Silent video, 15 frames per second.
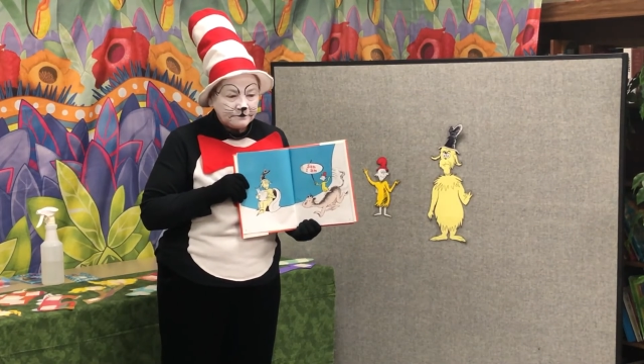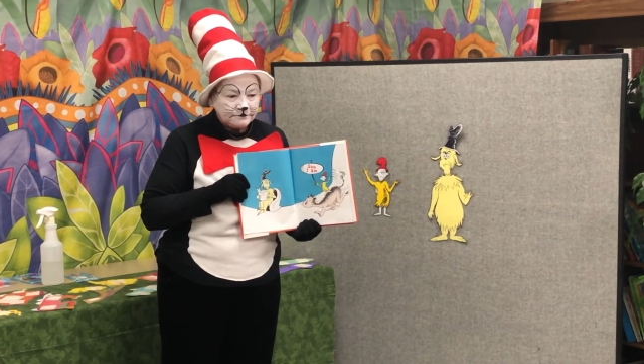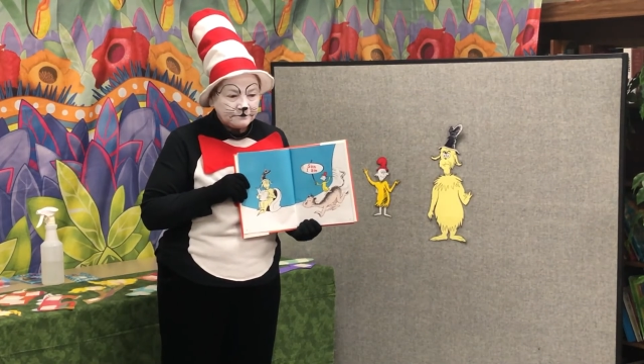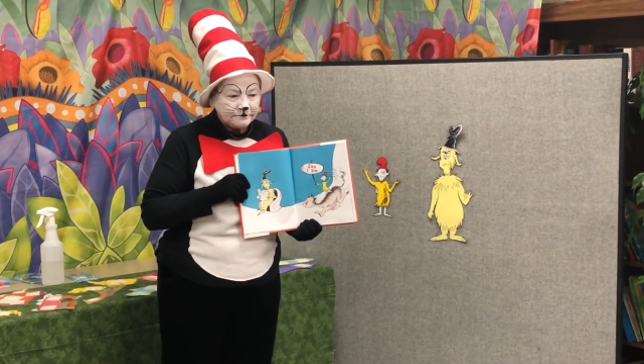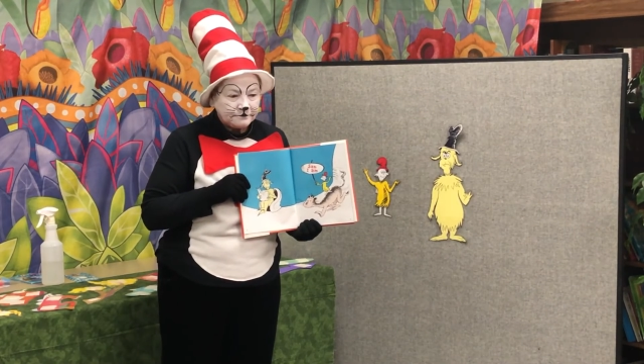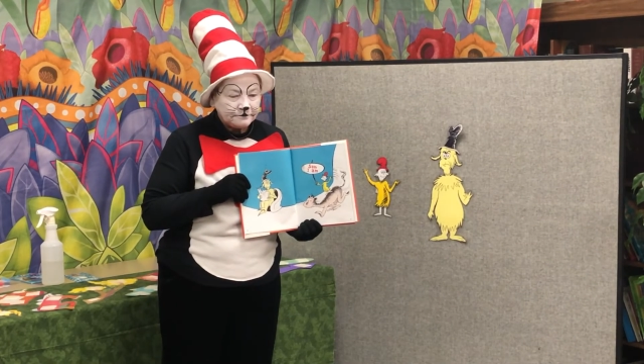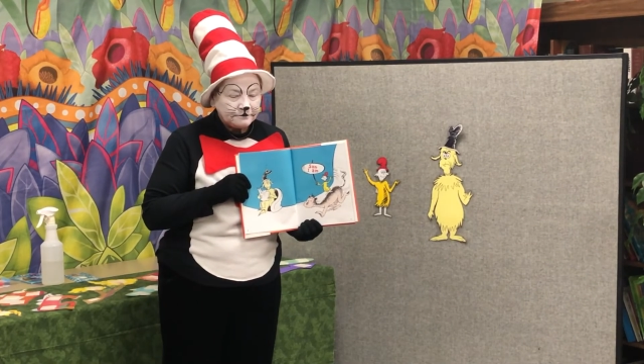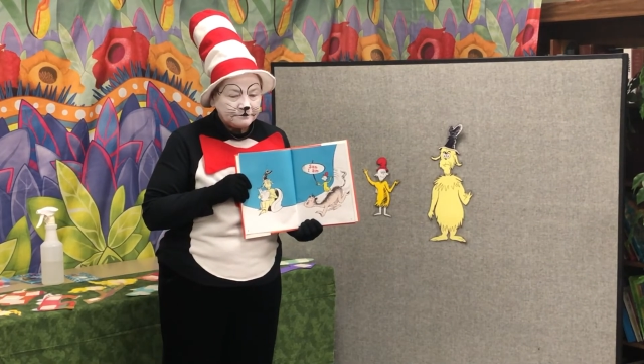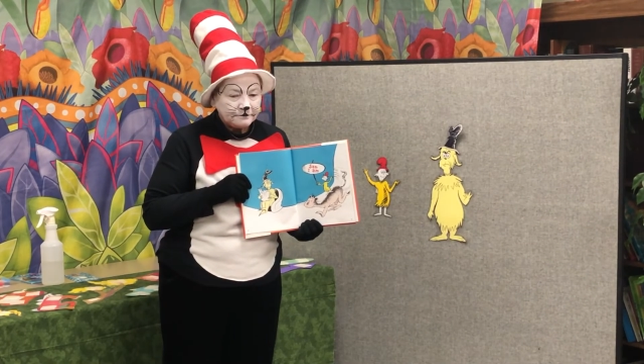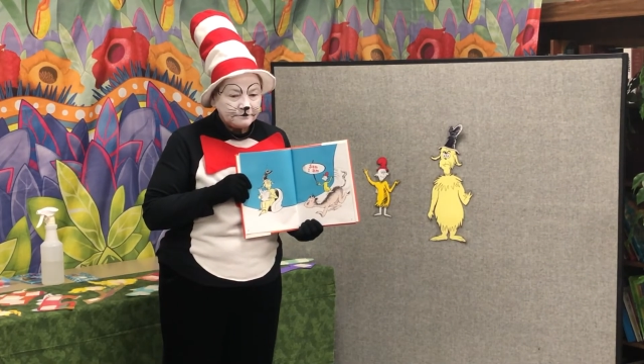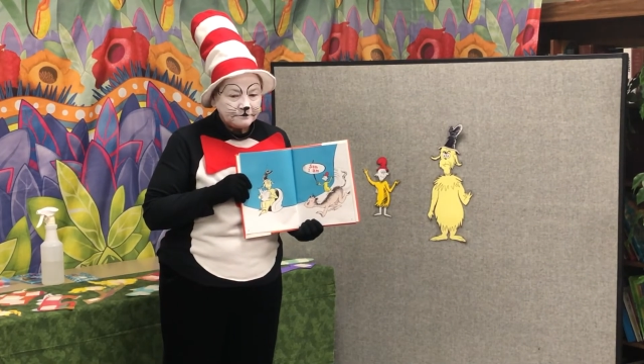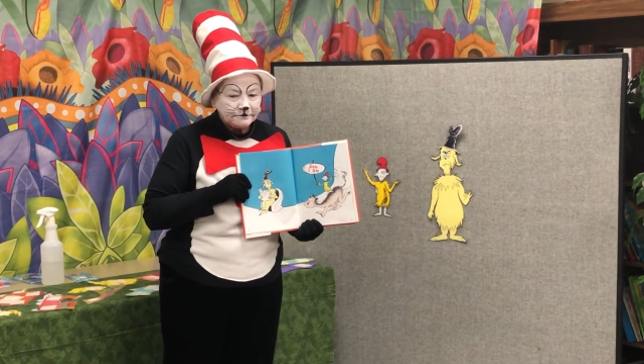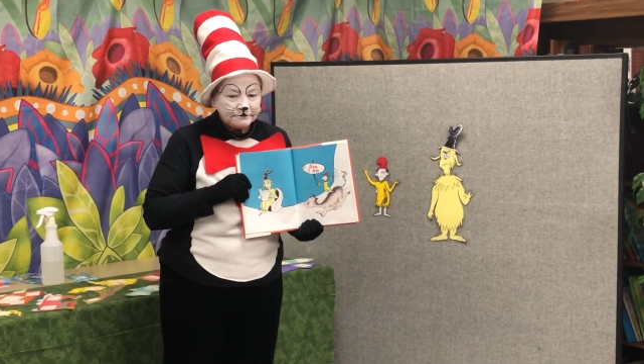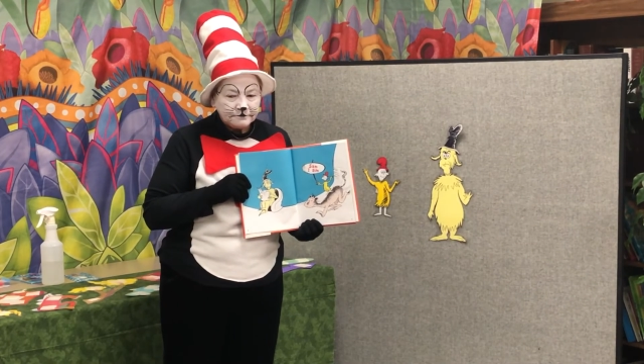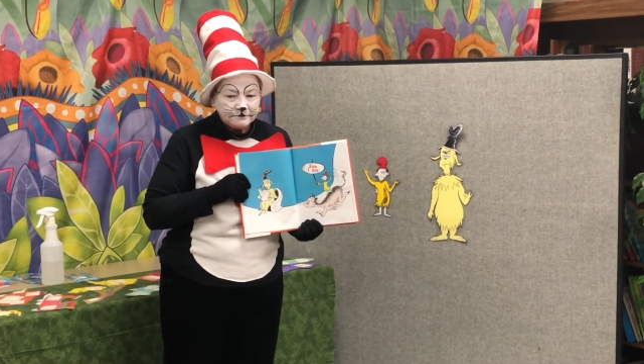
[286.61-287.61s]
Sam
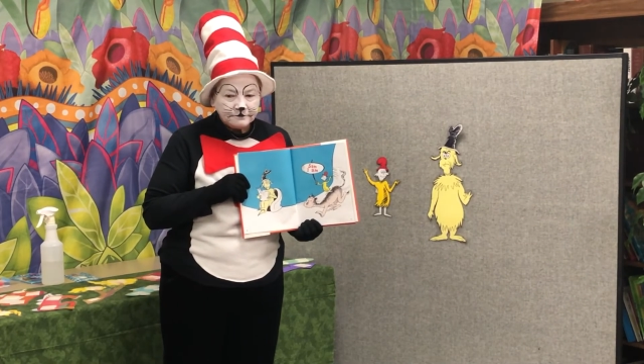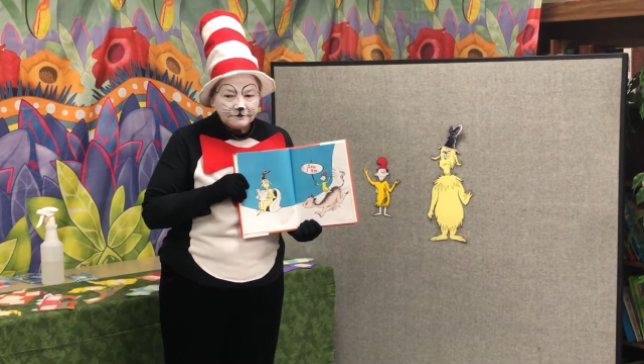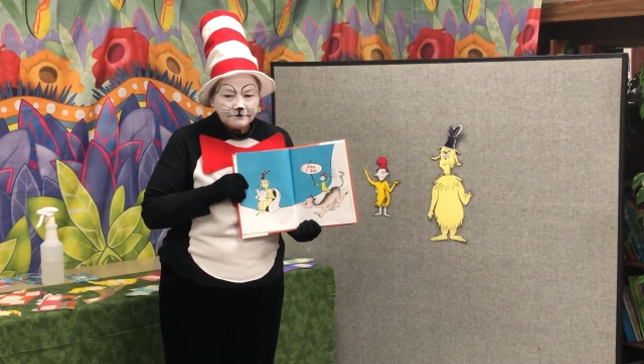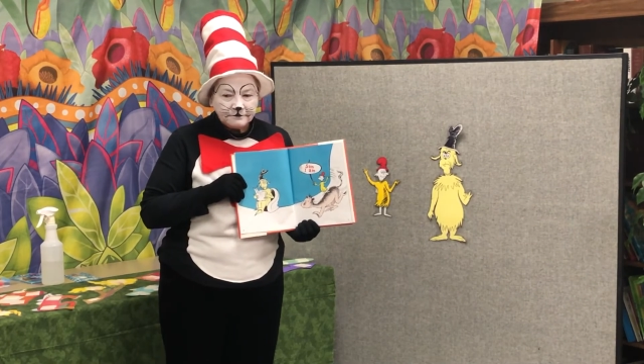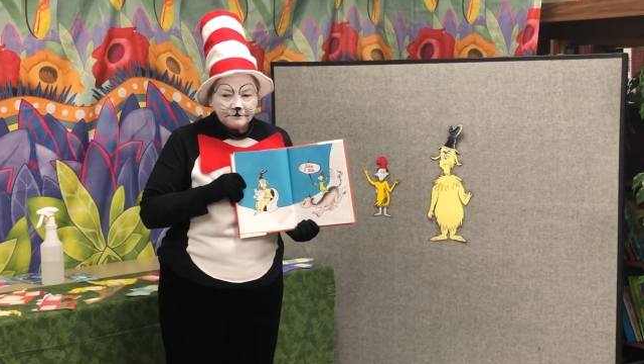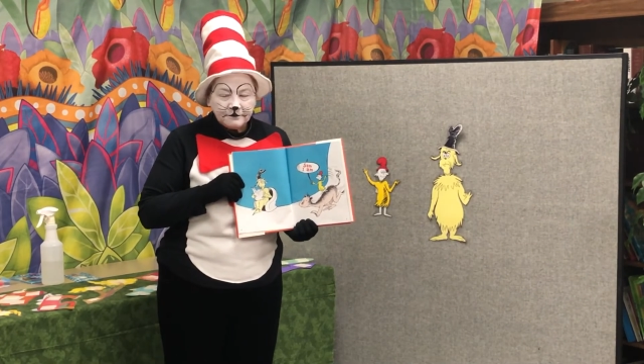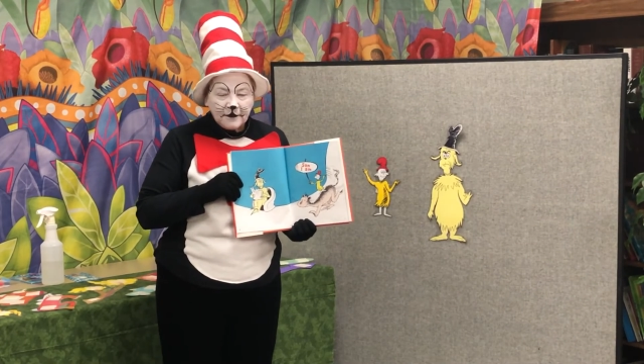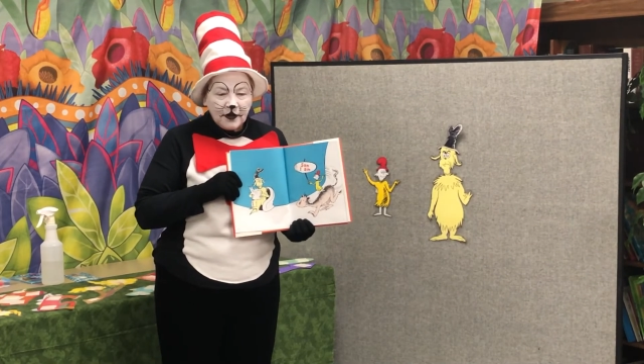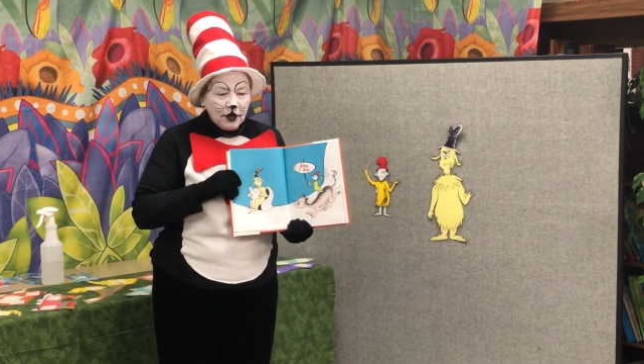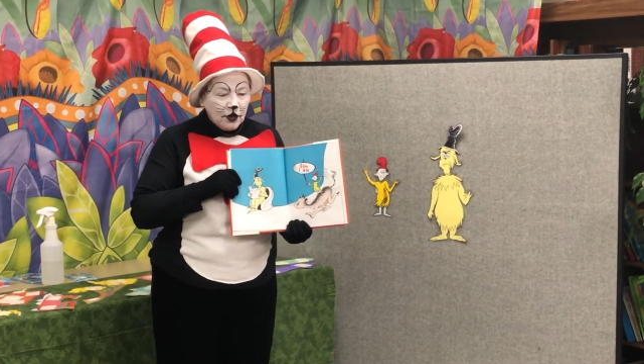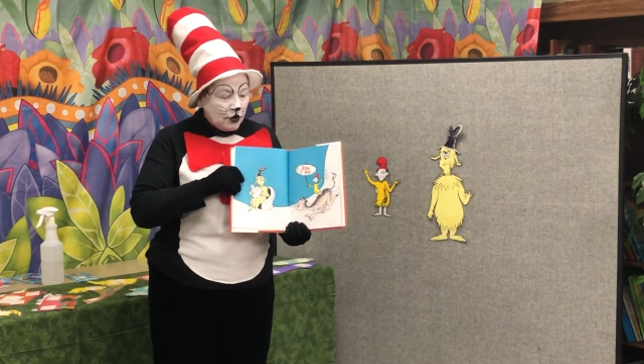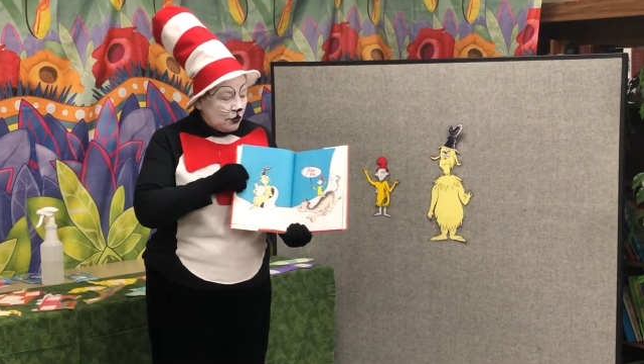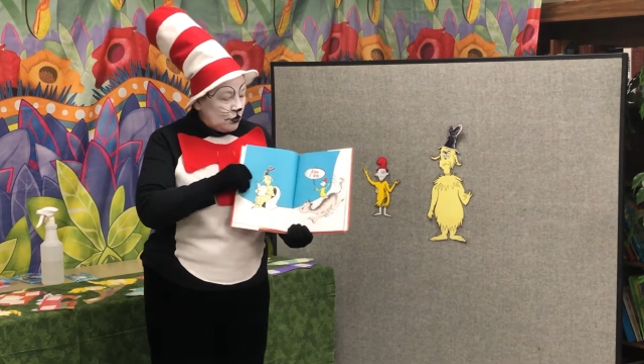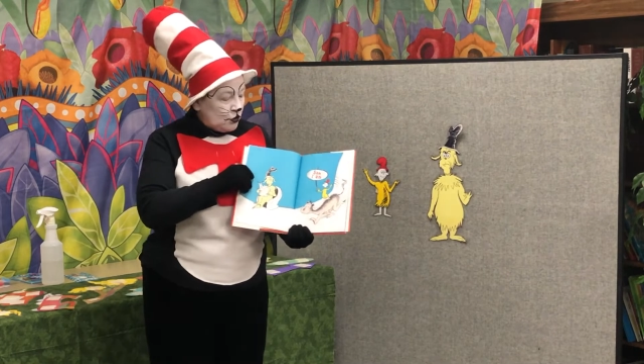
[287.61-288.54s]
I am.